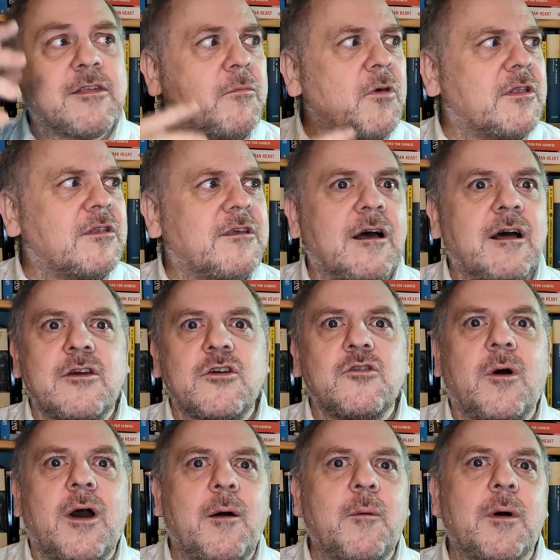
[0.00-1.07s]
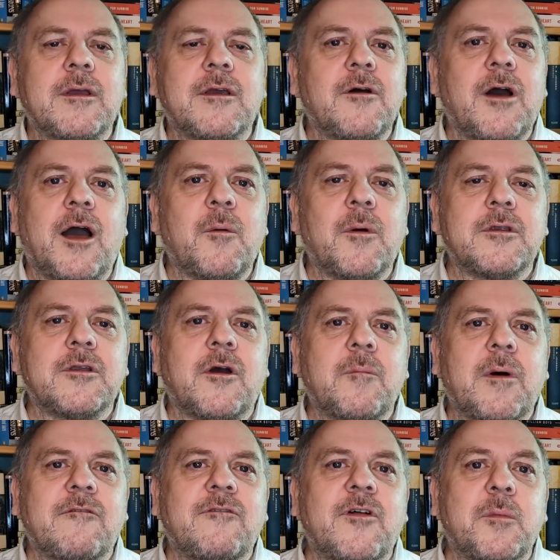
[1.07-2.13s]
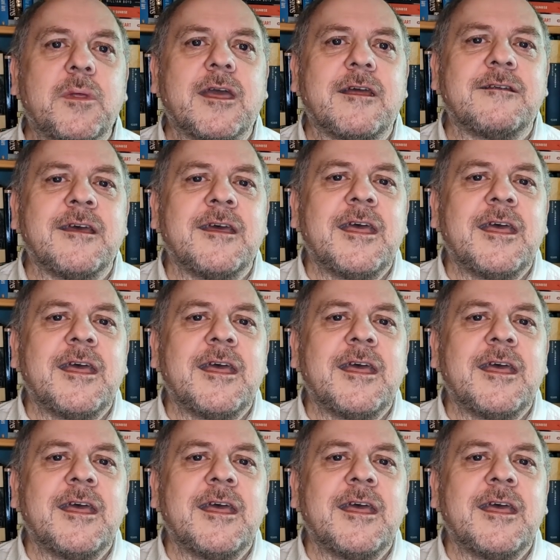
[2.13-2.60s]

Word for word: I'm not entirely sure how I, how I'd go about filming it,